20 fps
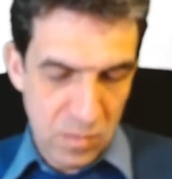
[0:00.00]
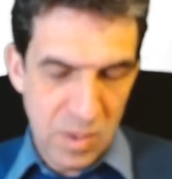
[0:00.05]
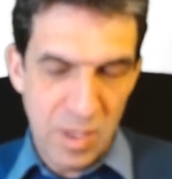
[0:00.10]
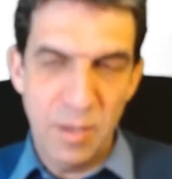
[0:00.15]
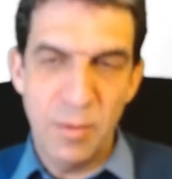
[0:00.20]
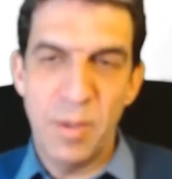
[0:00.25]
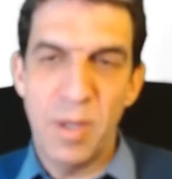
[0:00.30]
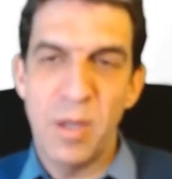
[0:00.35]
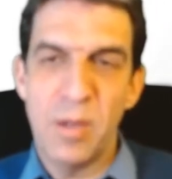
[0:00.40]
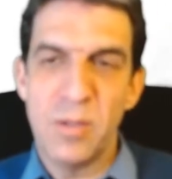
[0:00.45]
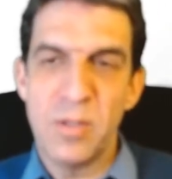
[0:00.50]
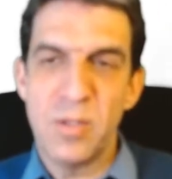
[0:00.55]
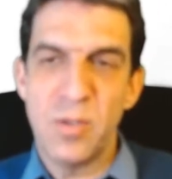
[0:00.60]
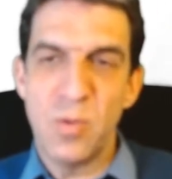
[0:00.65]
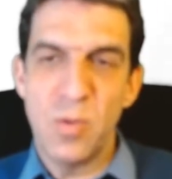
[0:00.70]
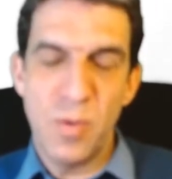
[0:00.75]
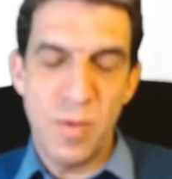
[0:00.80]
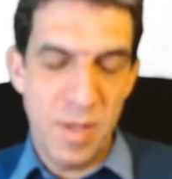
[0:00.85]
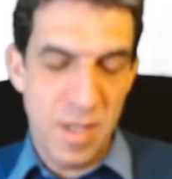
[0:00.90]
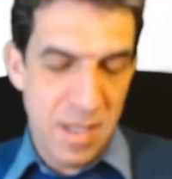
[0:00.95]
Here we are, it's
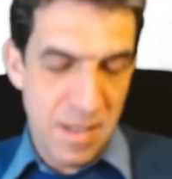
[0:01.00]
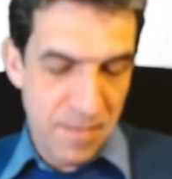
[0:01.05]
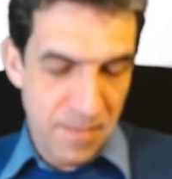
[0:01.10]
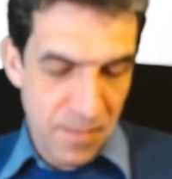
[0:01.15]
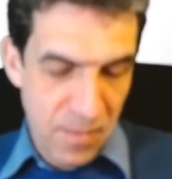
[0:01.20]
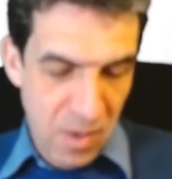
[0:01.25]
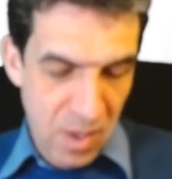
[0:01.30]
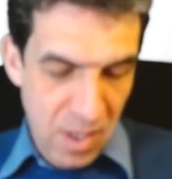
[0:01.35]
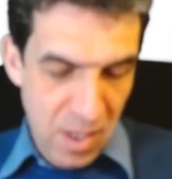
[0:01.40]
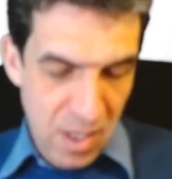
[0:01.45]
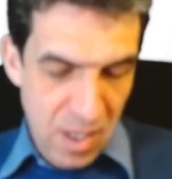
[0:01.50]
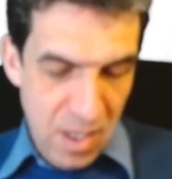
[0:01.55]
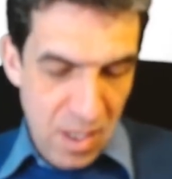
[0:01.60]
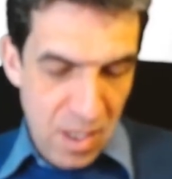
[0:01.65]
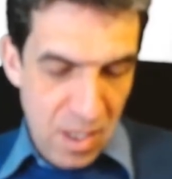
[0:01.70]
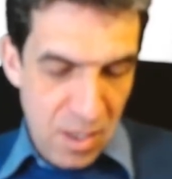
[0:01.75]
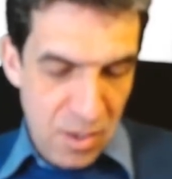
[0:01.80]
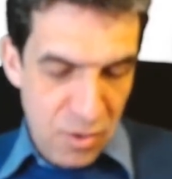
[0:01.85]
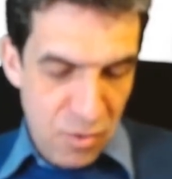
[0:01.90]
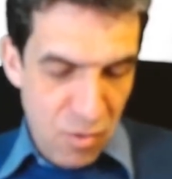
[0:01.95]
Authy.
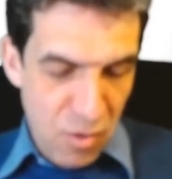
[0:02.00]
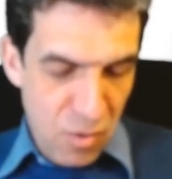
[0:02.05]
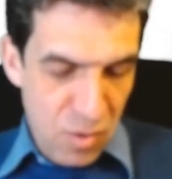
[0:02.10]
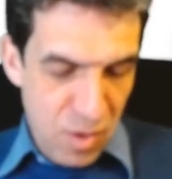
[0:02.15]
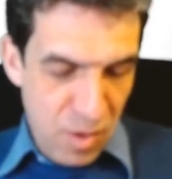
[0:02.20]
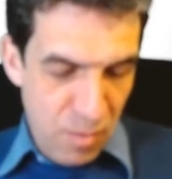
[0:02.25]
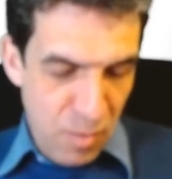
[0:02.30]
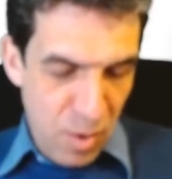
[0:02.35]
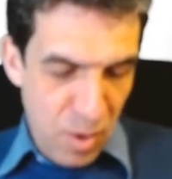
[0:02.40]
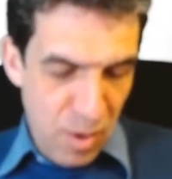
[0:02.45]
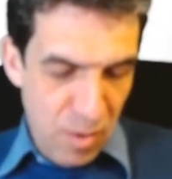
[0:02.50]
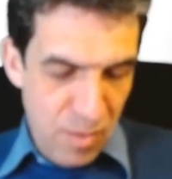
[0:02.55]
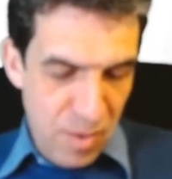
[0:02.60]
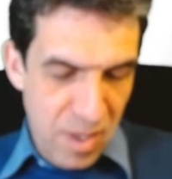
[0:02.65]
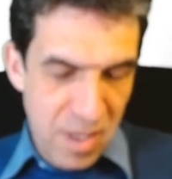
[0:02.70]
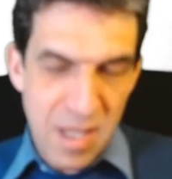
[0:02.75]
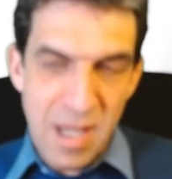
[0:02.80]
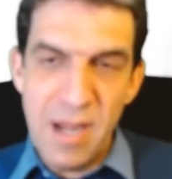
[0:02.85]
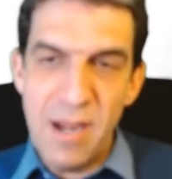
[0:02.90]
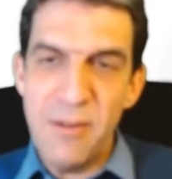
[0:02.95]
Scroll to the bottom
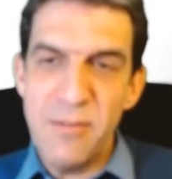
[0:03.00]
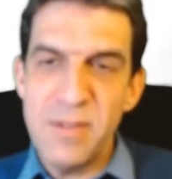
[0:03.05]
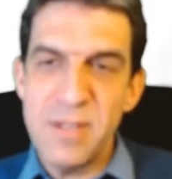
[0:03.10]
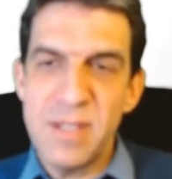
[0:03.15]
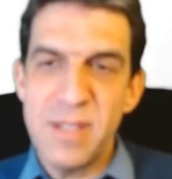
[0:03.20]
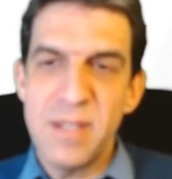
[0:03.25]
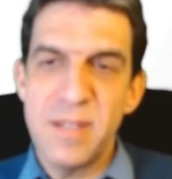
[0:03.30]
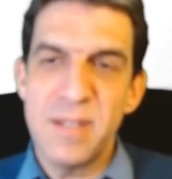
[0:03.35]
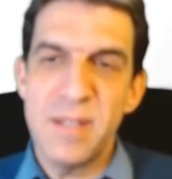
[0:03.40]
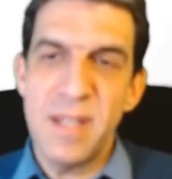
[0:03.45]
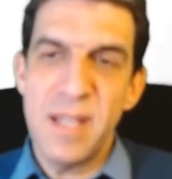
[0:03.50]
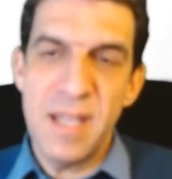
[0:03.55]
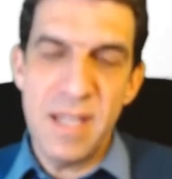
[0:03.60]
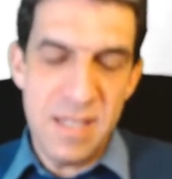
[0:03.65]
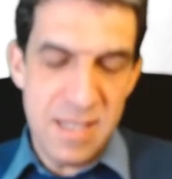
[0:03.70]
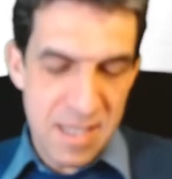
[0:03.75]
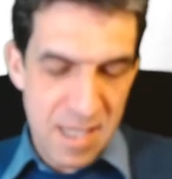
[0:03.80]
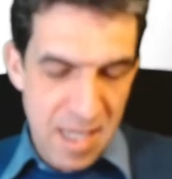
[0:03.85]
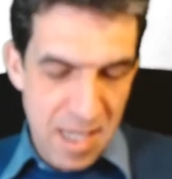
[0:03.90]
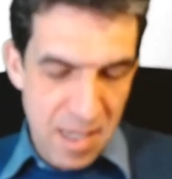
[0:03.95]
and there is the thing
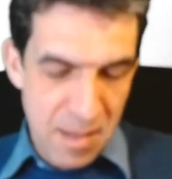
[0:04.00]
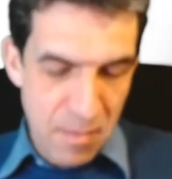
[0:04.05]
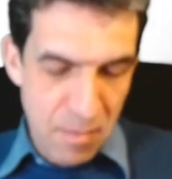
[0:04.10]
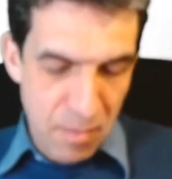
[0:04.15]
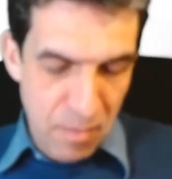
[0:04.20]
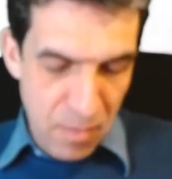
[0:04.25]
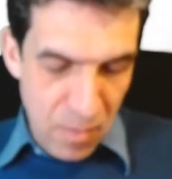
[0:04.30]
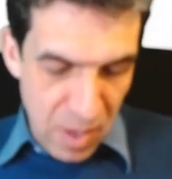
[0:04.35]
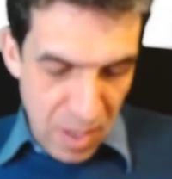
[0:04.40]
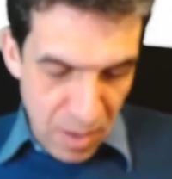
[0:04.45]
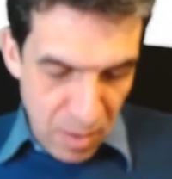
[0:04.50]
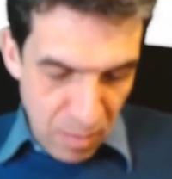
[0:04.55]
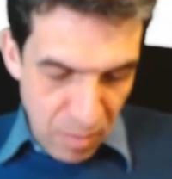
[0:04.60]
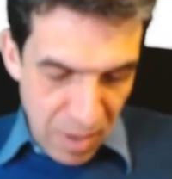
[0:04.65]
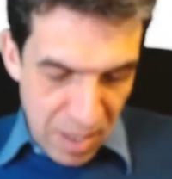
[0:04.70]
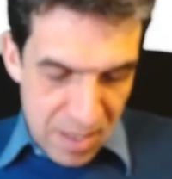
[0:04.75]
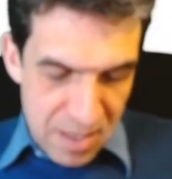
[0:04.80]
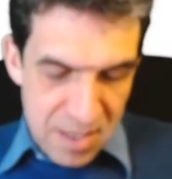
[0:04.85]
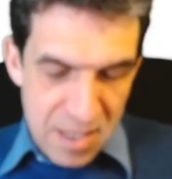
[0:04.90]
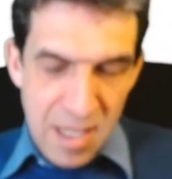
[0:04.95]
saying little
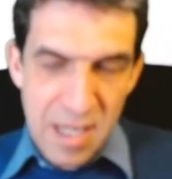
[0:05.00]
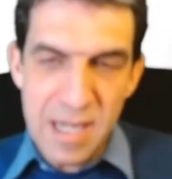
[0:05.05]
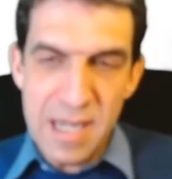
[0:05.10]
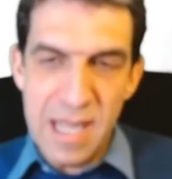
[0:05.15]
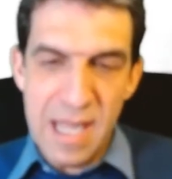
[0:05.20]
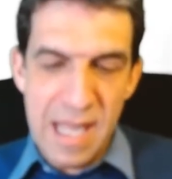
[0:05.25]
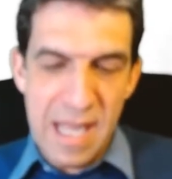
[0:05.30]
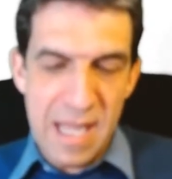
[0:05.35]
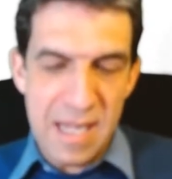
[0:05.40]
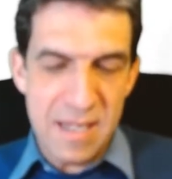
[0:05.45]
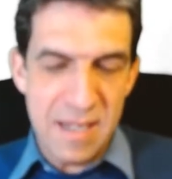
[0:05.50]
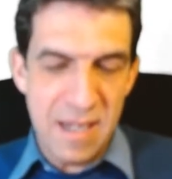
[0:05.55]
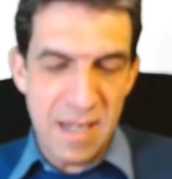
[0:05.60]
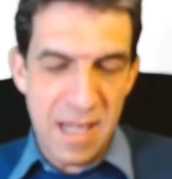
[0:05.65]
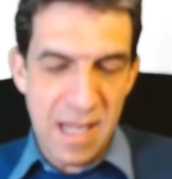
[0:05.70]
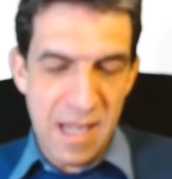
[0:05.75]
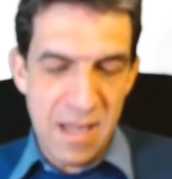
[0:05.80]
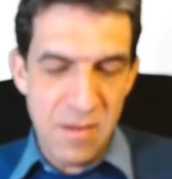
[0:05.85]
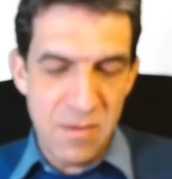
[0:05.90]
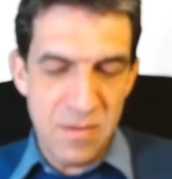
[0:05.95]
plus sign, add an
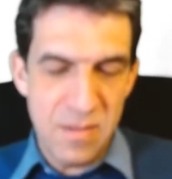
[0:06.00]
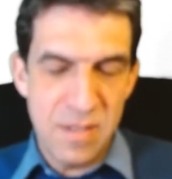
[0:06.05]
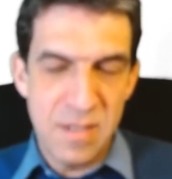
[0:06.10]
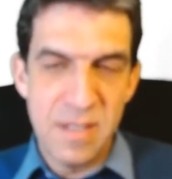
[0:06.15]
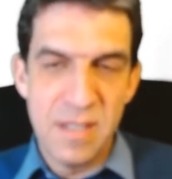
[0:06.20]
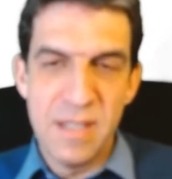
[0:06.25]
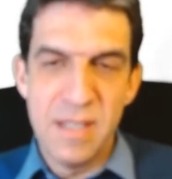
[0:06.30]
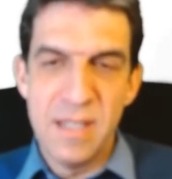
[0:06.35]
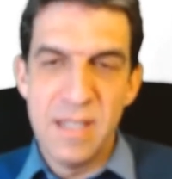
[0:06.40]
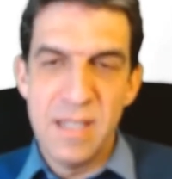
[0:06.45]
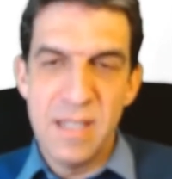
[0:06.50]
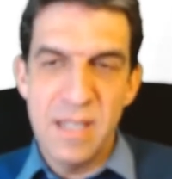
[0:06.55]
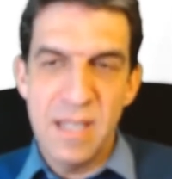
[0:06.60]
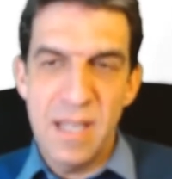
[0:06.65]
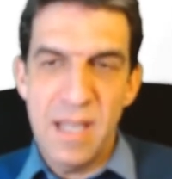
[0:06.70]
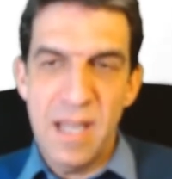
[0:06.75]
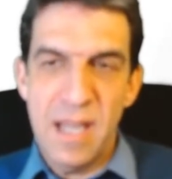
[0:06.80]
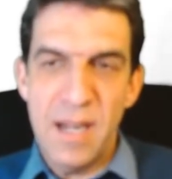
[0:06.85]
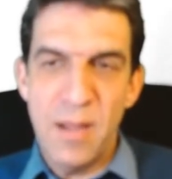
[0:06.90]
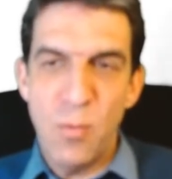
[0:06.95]
account.
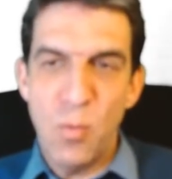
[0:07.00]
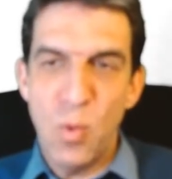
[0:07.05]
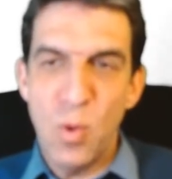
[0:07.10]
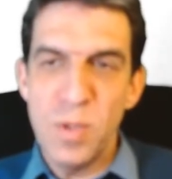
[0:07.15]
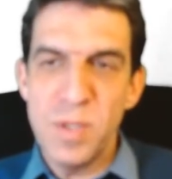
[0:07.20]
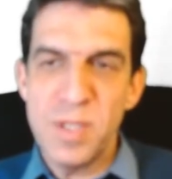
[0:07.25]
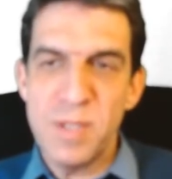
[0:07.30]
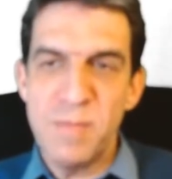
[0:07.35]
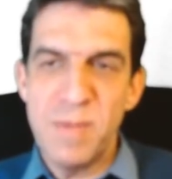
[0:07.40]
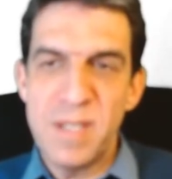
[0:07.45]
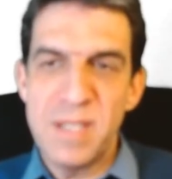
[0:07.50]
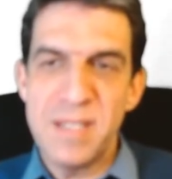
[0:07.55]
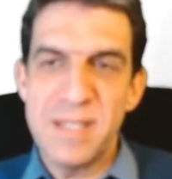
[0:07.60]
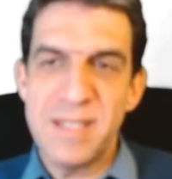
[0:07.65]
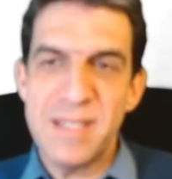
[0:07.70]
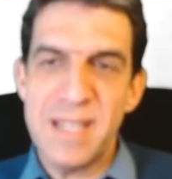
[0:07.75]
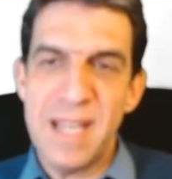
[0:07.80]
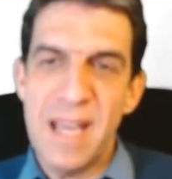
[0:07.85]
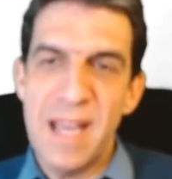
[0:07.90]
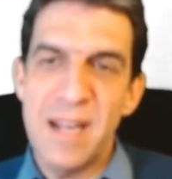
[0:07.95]
And it wants me to
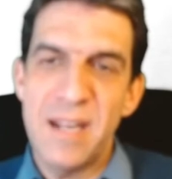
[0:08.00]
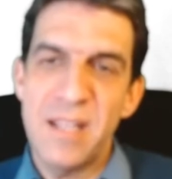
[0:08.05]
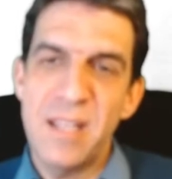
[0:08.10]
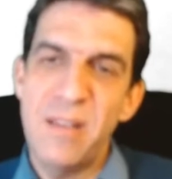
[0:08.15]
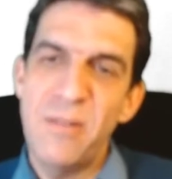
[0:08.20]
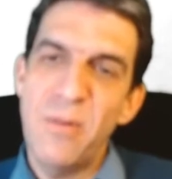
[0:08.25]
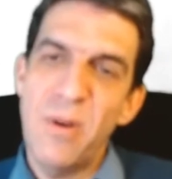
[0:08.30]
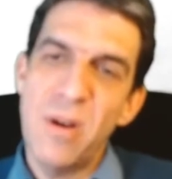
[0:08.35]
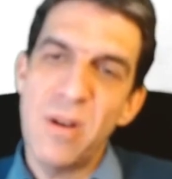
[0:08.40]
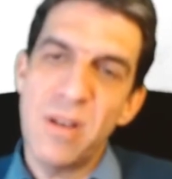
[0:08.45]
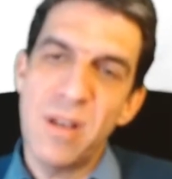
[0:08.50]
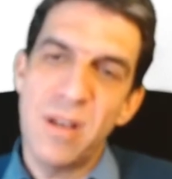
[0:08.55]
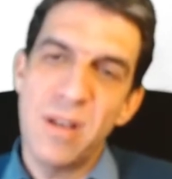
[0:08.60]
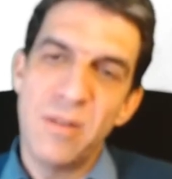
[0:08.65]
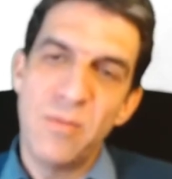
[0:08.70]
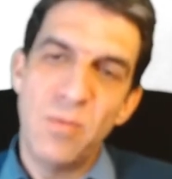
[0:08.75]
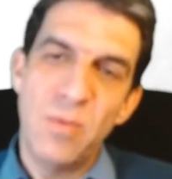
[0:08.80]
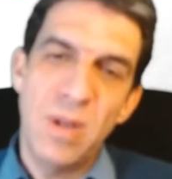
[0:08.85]
scan a QR code.